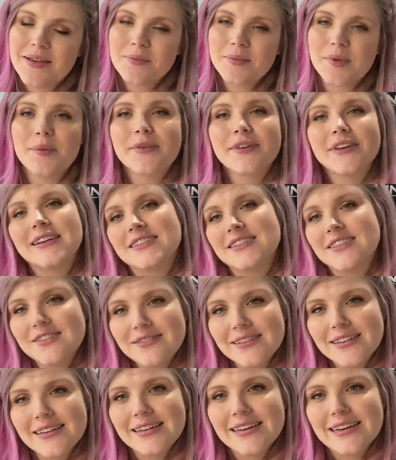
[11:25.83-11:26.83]
People are like, do you
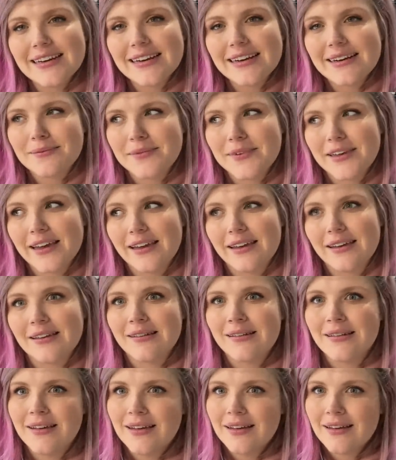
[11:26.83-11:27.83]
really need help? Like,
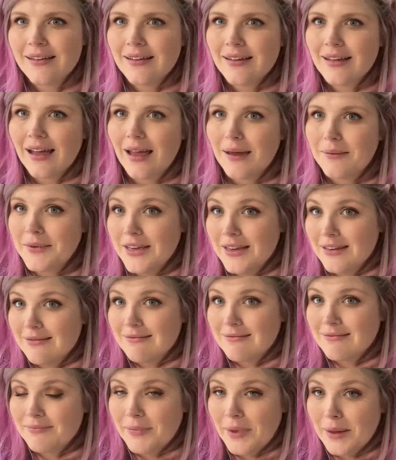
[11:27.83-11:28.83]
I
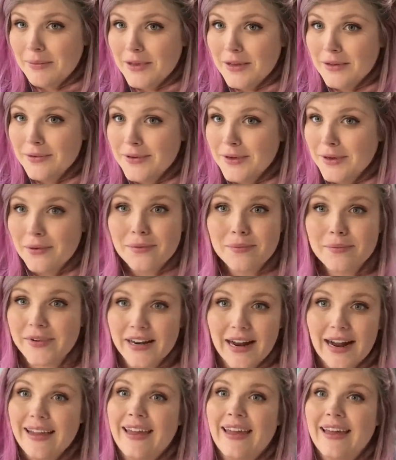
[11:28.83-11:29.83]
mean, maybe you don't,
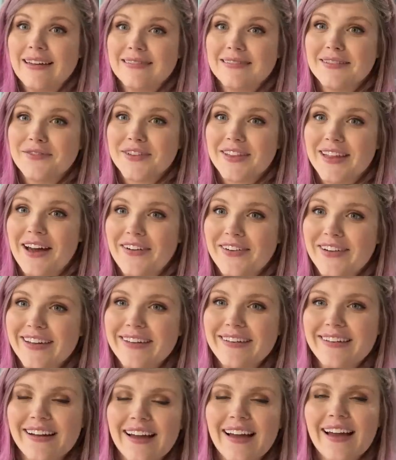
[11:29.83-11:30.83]
but I can't live without
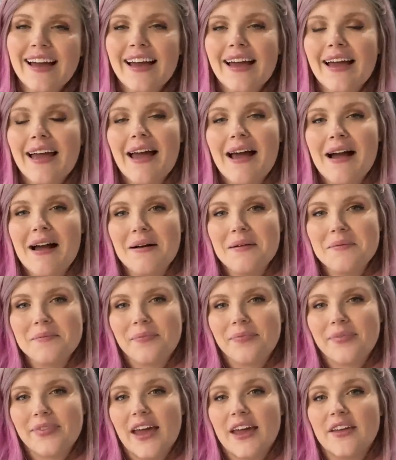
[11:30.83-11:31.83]
it.
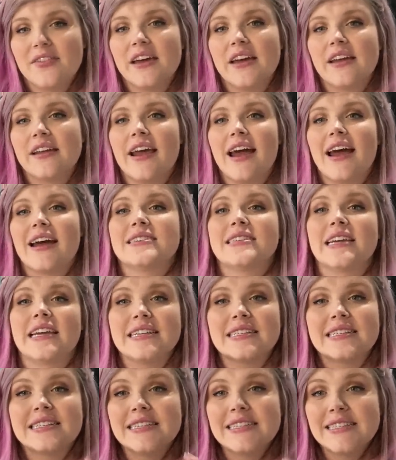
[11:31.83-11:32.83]
And then as a
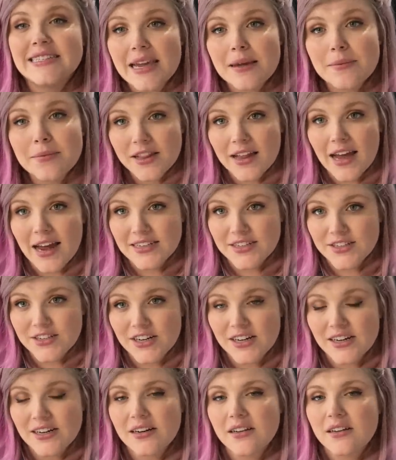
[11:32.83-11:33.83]

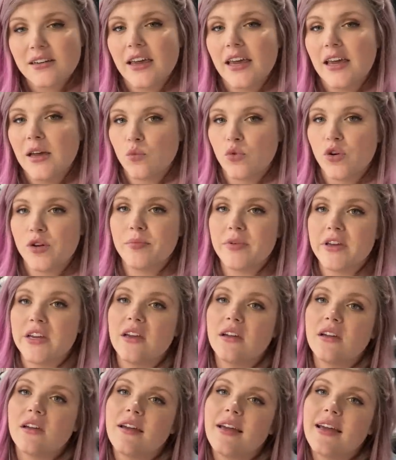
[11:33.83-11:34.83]
stabilizer, it would
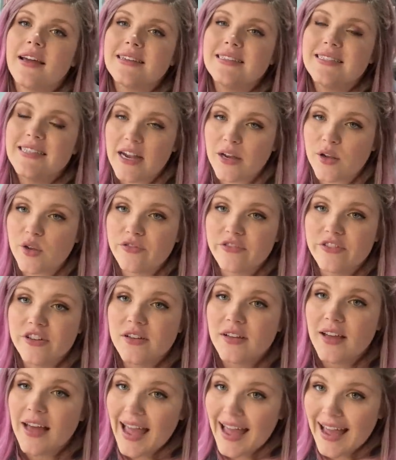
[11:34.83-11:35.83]
be
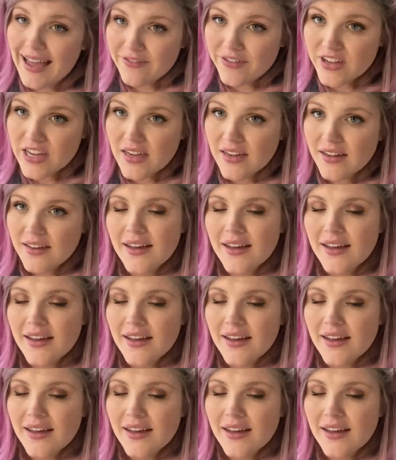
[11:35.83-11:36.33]
Decoville Heavy.